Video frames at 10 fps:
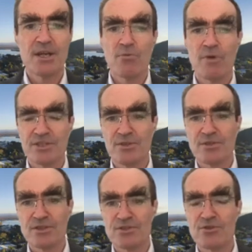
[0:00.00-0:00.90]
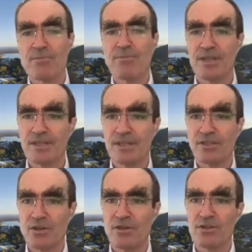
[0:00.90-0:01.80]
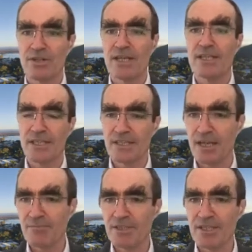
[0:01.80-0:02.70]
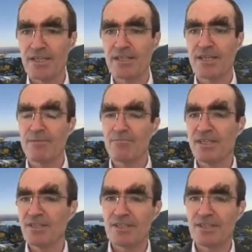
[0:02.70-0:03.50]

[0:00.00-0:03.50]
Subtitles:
where students drop in and congregate and come together and meet,